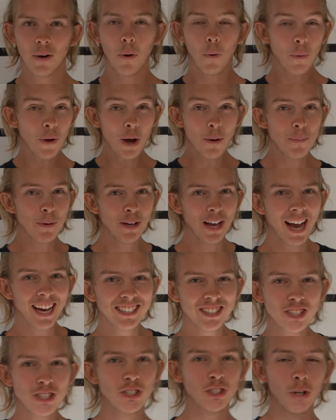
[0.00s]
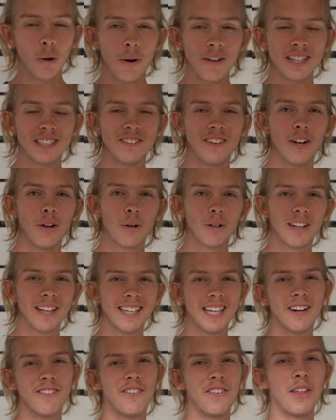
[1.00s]
Well, we hope you guys enjoyed this video.
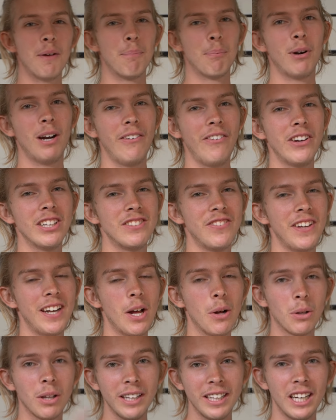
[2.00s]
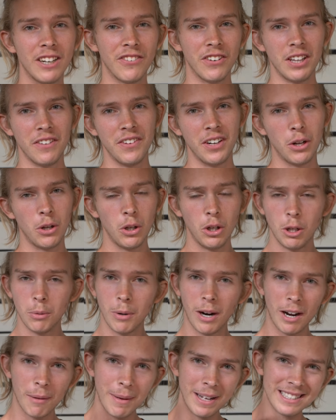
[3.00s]
Click here for the previous video. Click here for the video YouTube
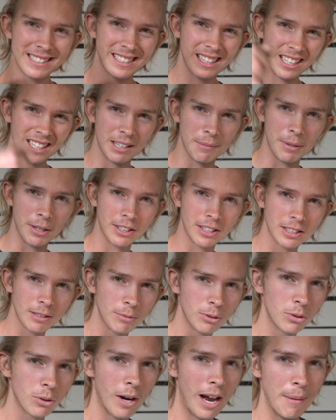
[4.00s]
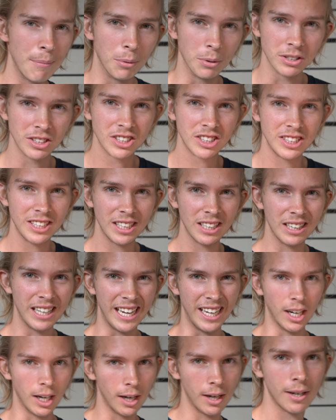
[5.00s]
recommends. Click in the middle to subscribe, and we'll see you
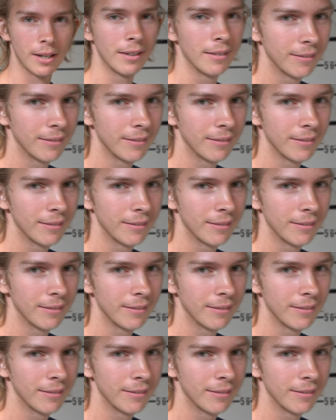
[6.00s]
later.